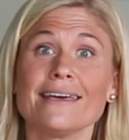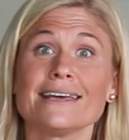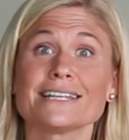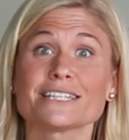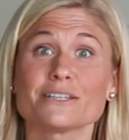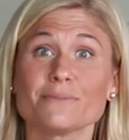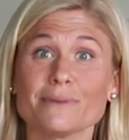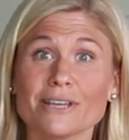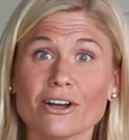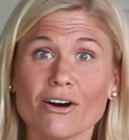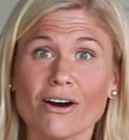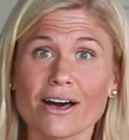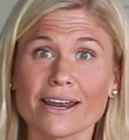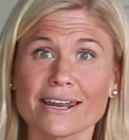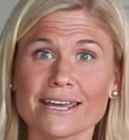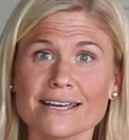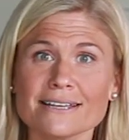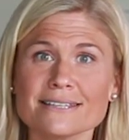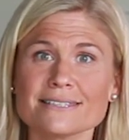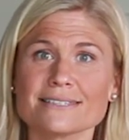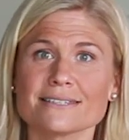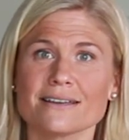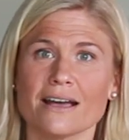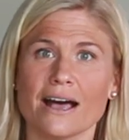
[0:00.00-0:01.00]
To be
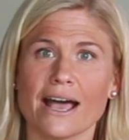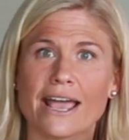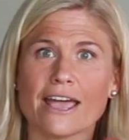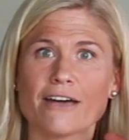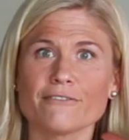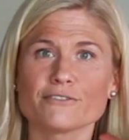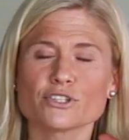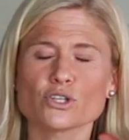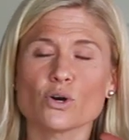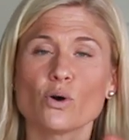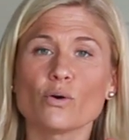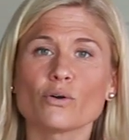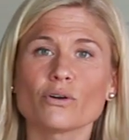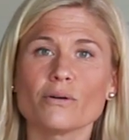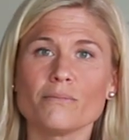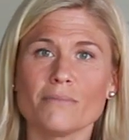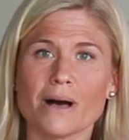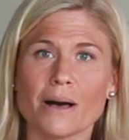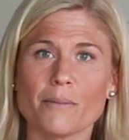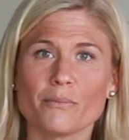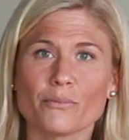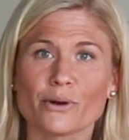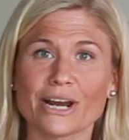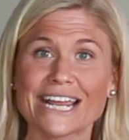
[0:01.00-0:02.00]
honest, I have total
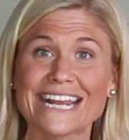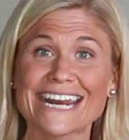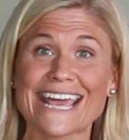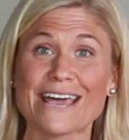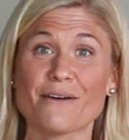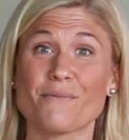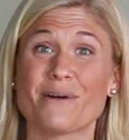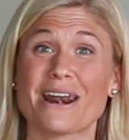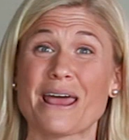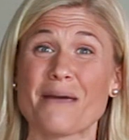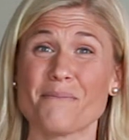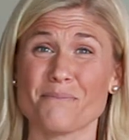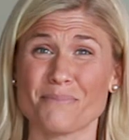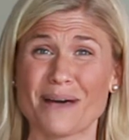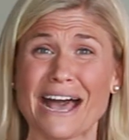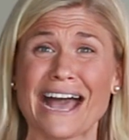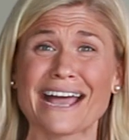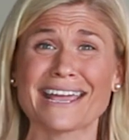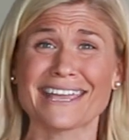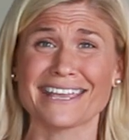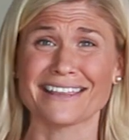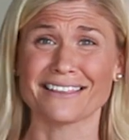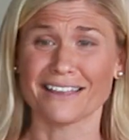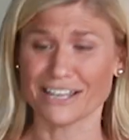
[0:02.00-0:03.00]
mom brain, and when I'm
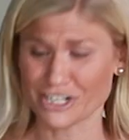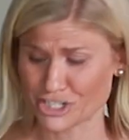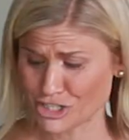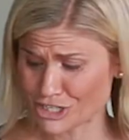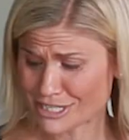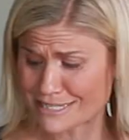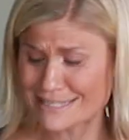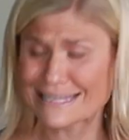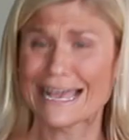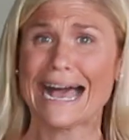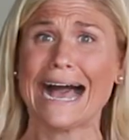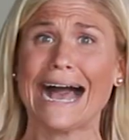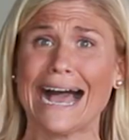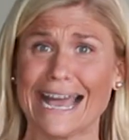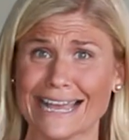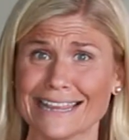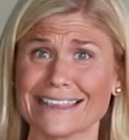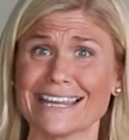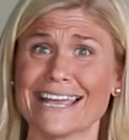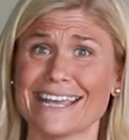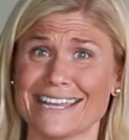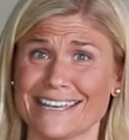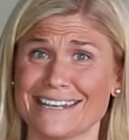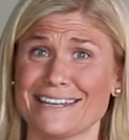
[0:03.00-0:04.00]
packing lunches, I
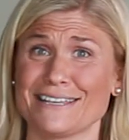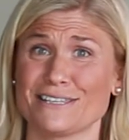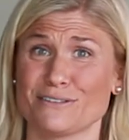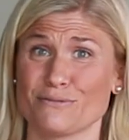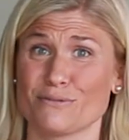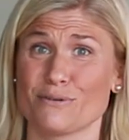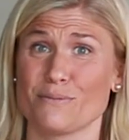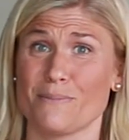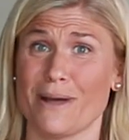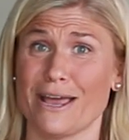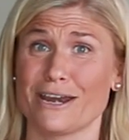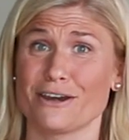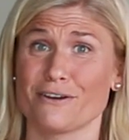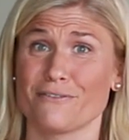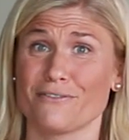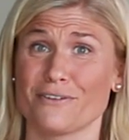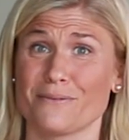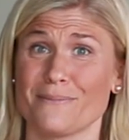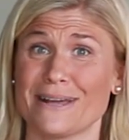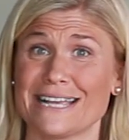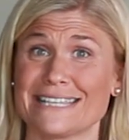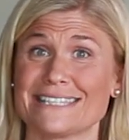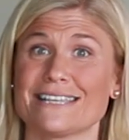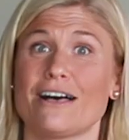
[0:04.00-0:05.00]
like it as a reminder for
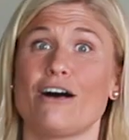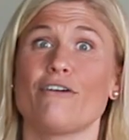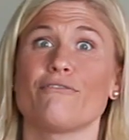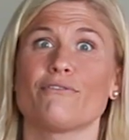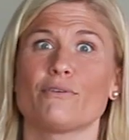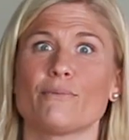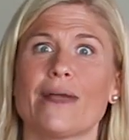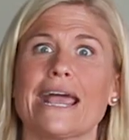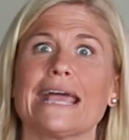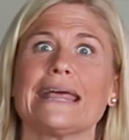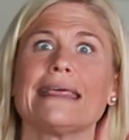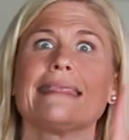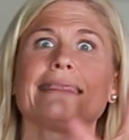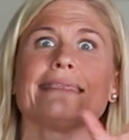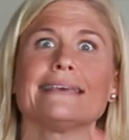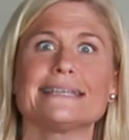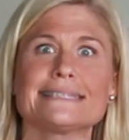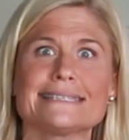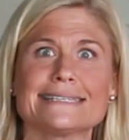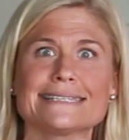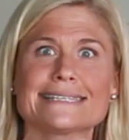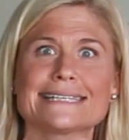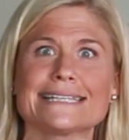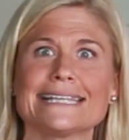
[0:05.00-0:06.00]
myself. Right,
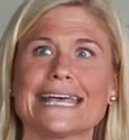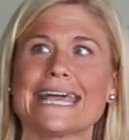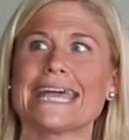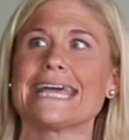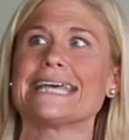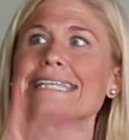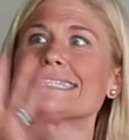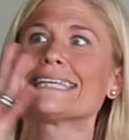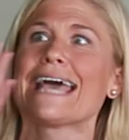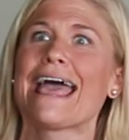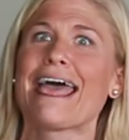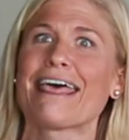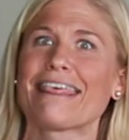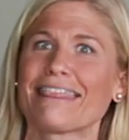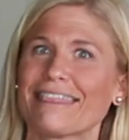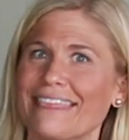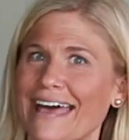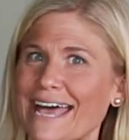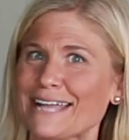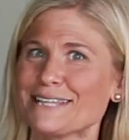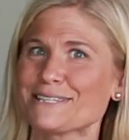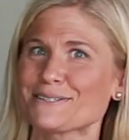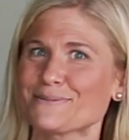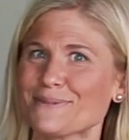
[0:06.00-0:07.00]
this is Clay's,
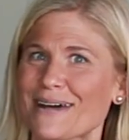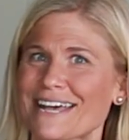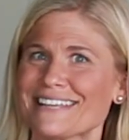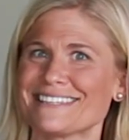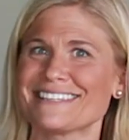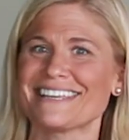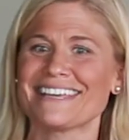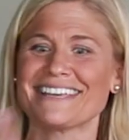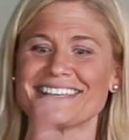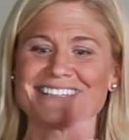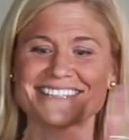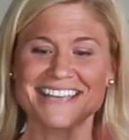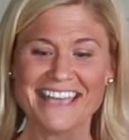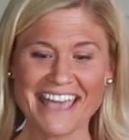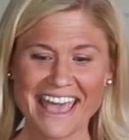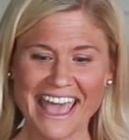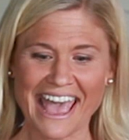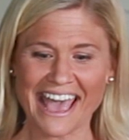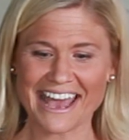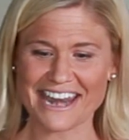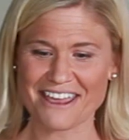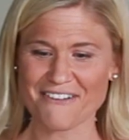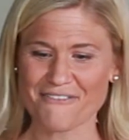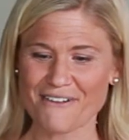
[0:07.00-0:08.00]
that's Wes's,
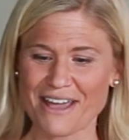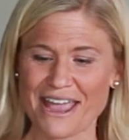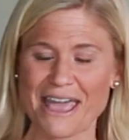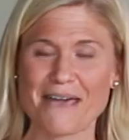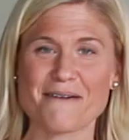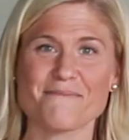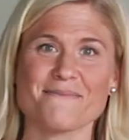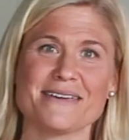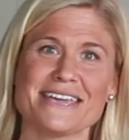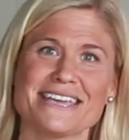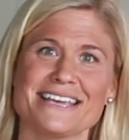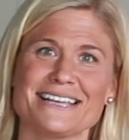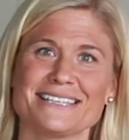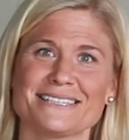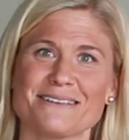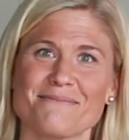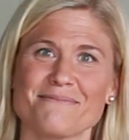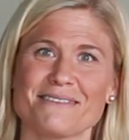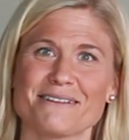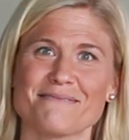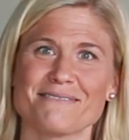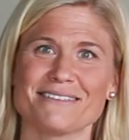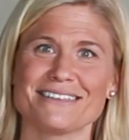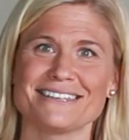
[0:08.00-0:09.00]
and if I am making
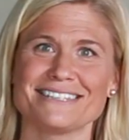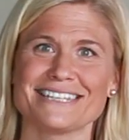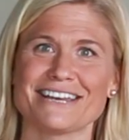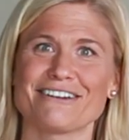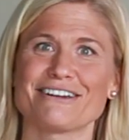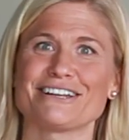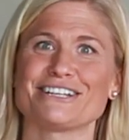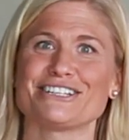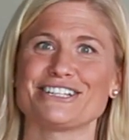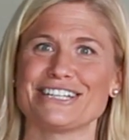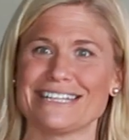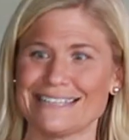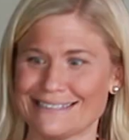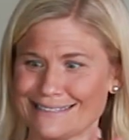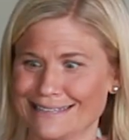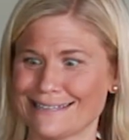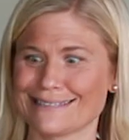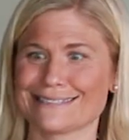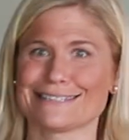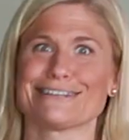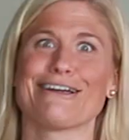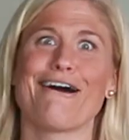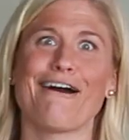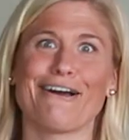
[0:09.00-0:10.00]
something with a dairy cheese,
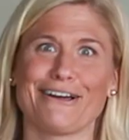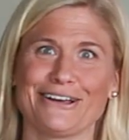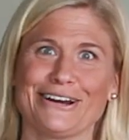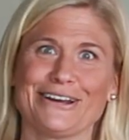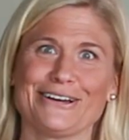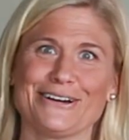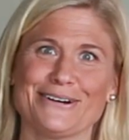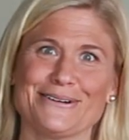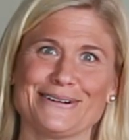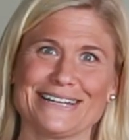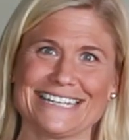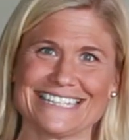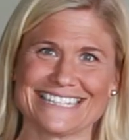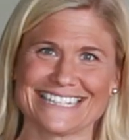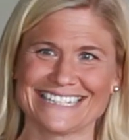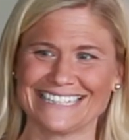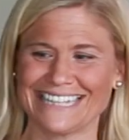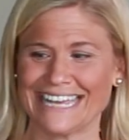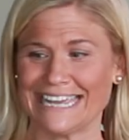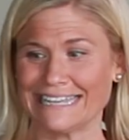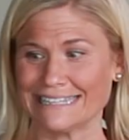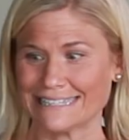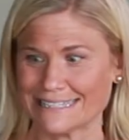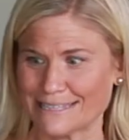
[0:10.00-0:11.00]
it's not gonna go into
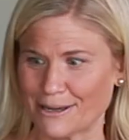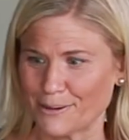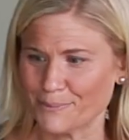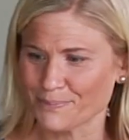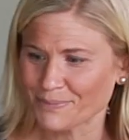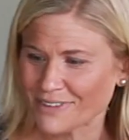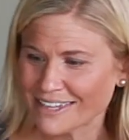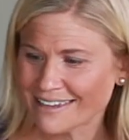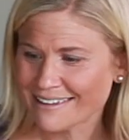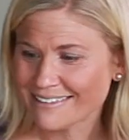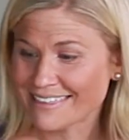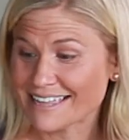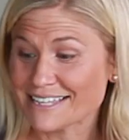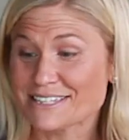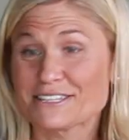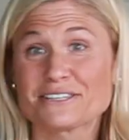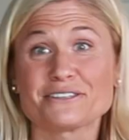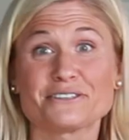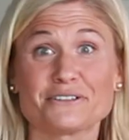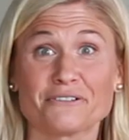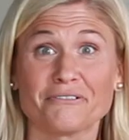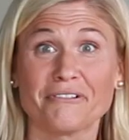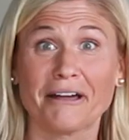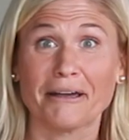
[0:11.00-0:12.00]
Clay's, so that's a
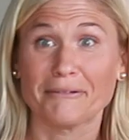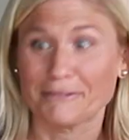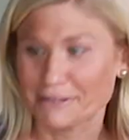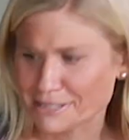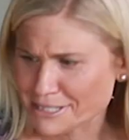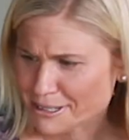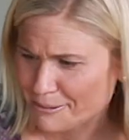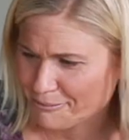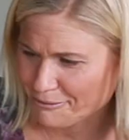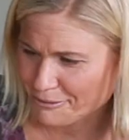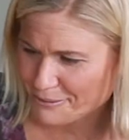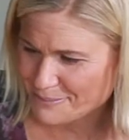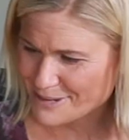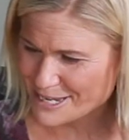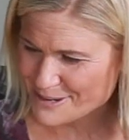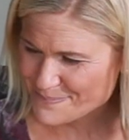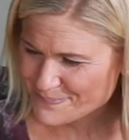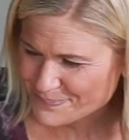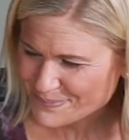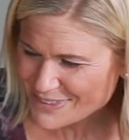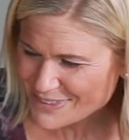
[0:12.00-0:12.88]
survival tip for me.